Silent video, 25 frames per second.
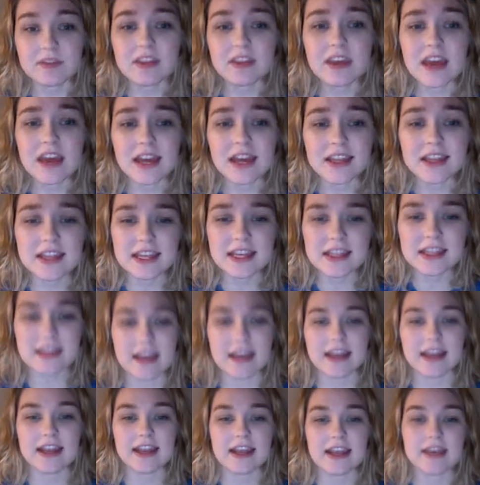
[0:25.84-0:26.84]
I think
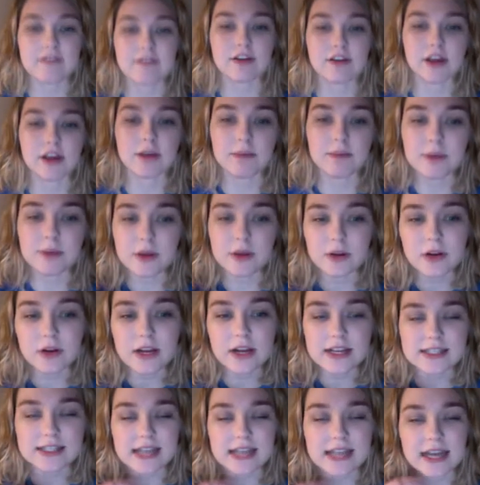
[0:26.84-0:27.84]
that if a computer
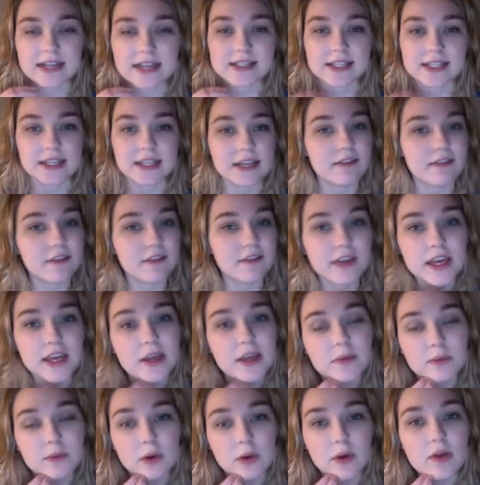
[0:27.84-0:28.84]
has had a
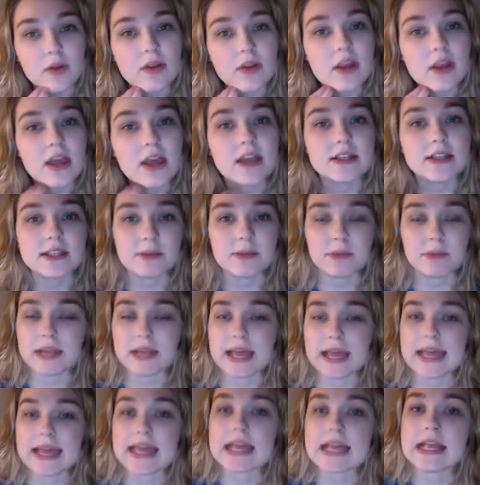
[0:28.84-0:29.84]
significant role to
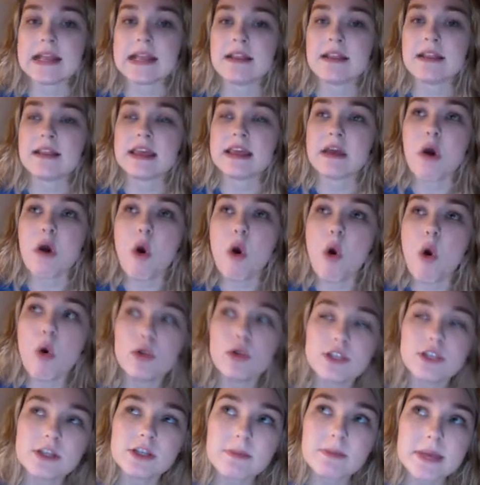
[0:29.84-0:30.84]
play in the
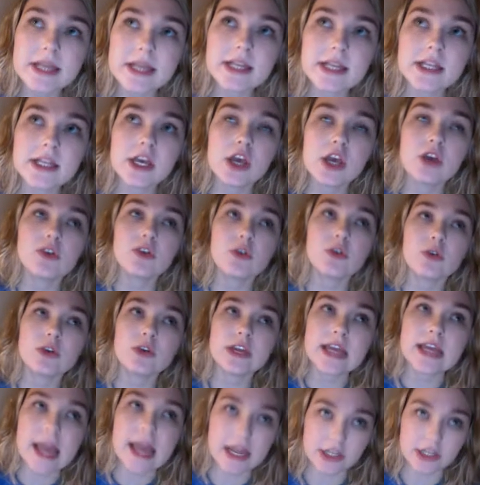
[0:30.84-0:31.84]
ultimate
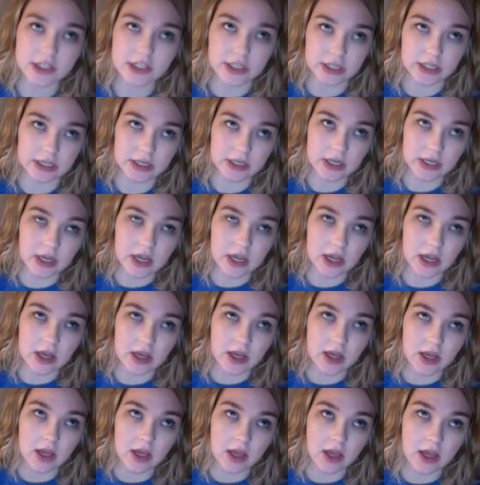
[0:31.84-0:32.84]
creation
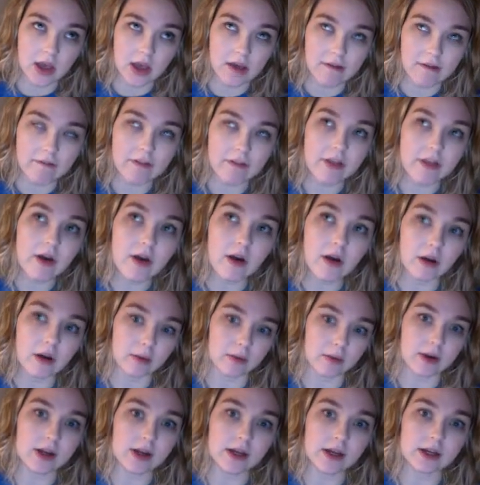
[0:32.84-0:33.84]
of the
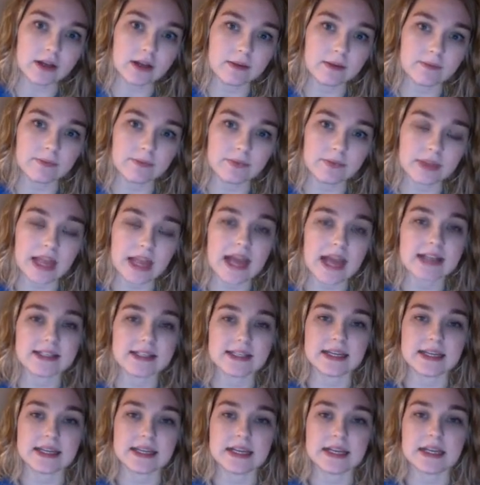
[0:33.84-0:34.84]
artwork, as
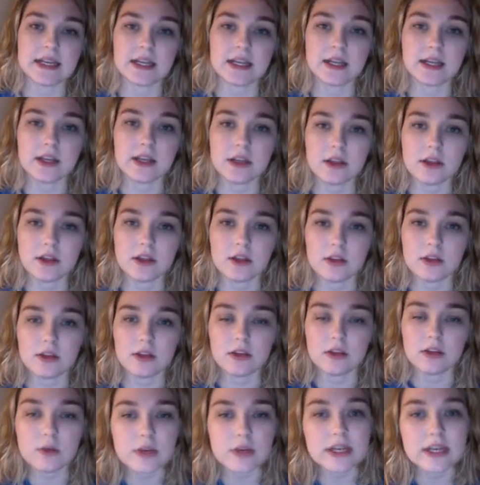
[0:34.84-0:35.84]
in
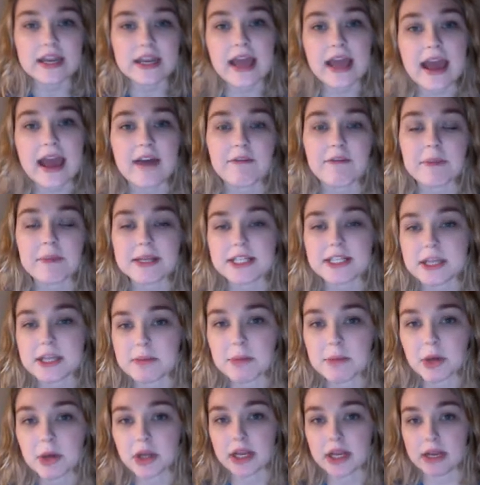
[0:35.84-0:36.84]
you didn't have much
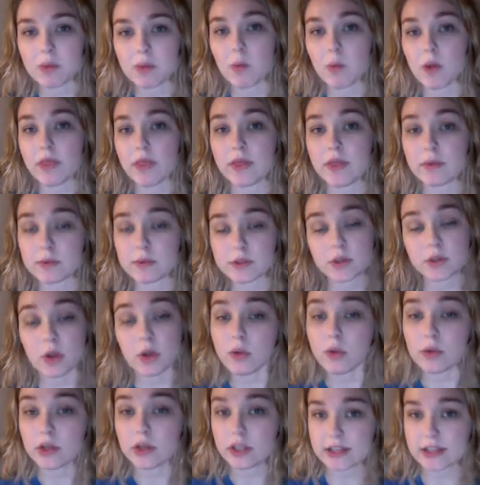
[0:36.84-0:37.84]
input in what the
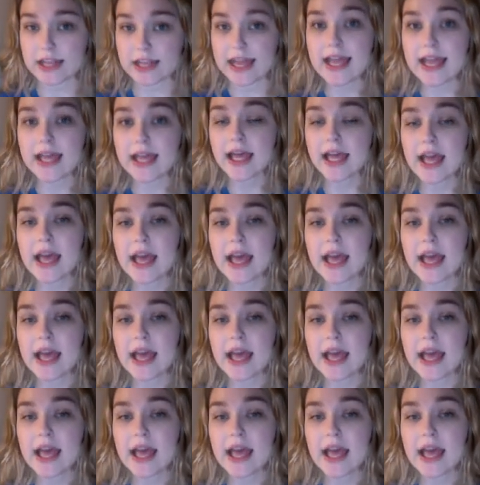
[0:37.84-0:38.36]
result looked like,